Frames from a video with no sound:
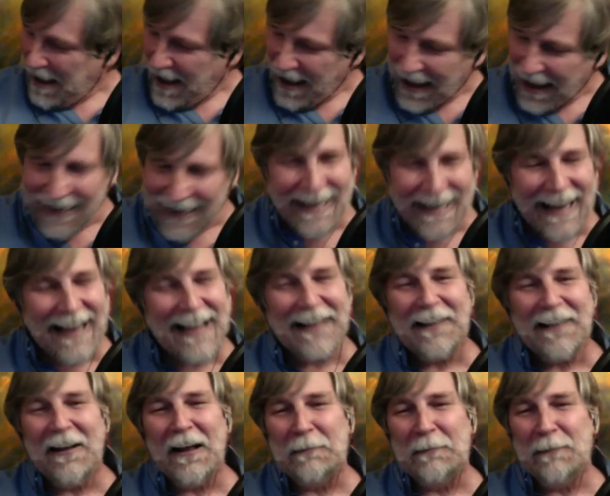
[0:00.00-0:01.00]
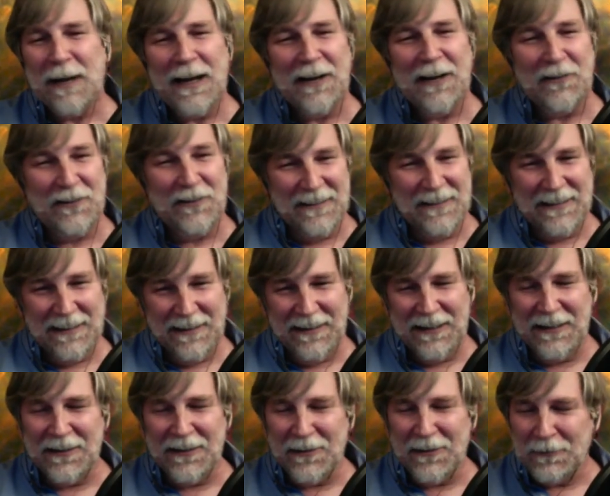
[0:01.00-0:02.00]
I cannot imagine how
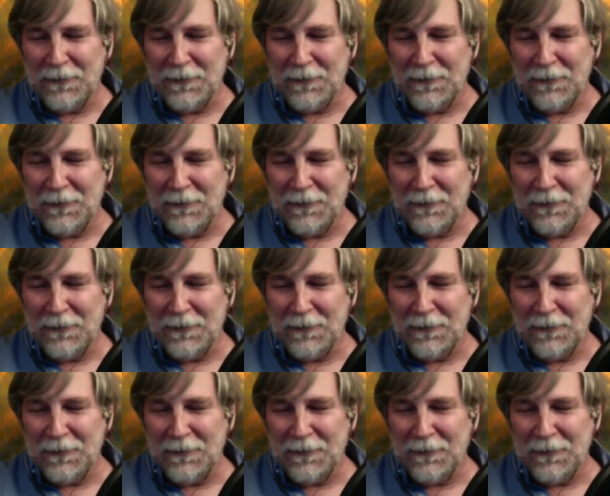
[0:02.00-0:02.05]
they could have